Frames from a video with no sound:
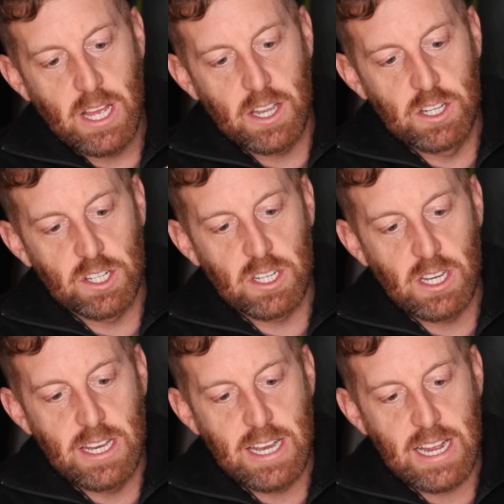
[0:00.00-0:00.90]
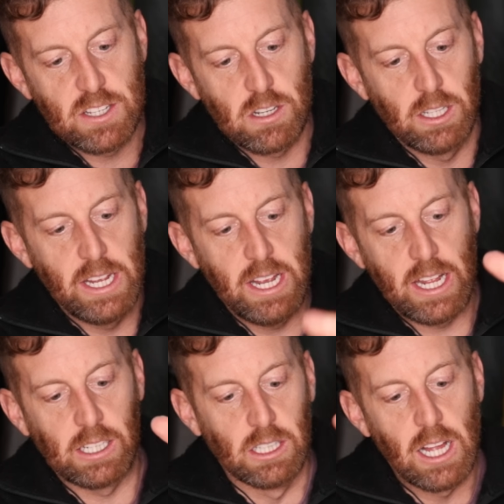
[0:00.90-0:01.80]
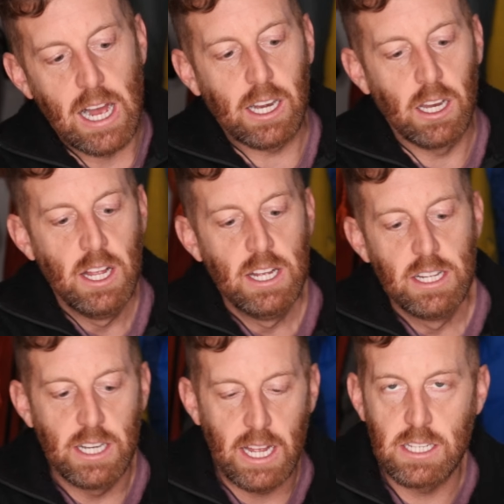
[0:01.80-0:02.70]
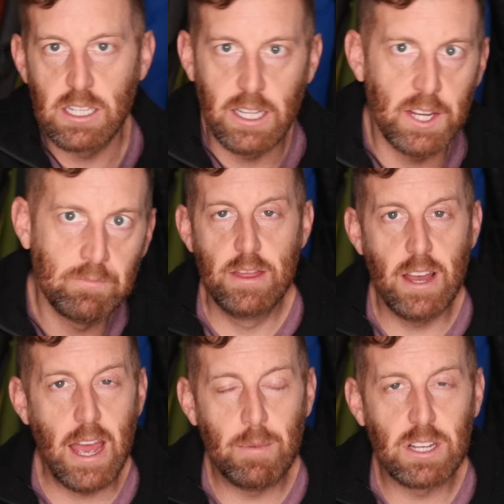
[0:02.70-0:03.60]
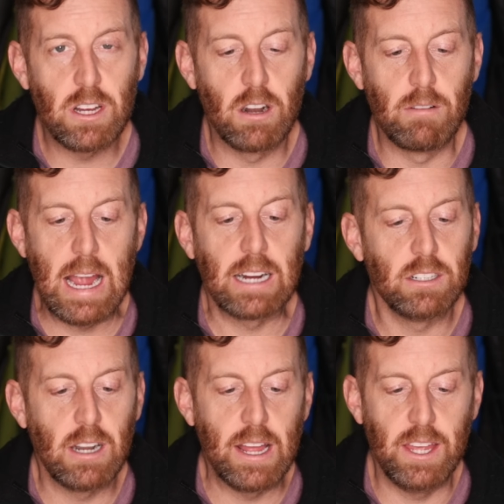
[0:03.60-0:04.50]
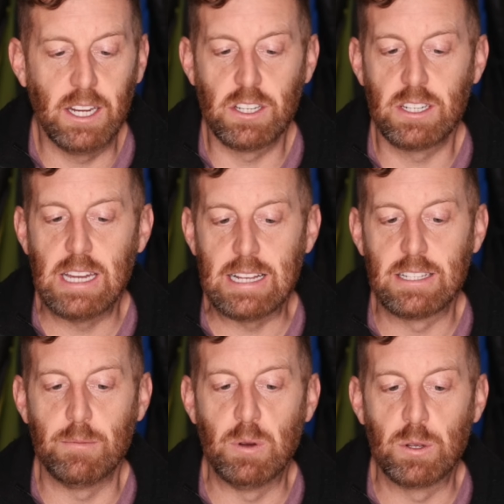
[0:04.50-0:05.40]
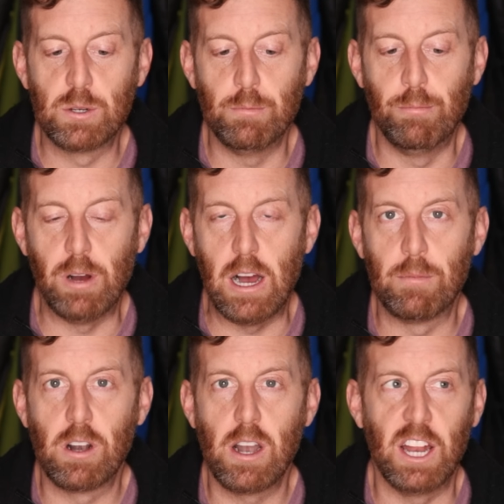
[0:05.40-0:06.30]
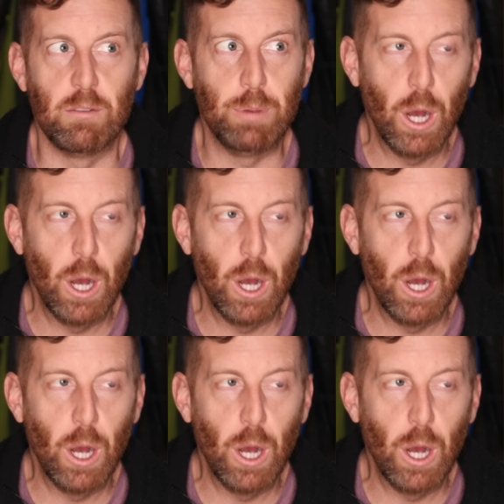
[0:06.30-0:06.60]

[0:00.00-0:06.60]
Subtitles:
that just nestle in and lock nicely. The MSR Reactor, I think, just has the most bomber and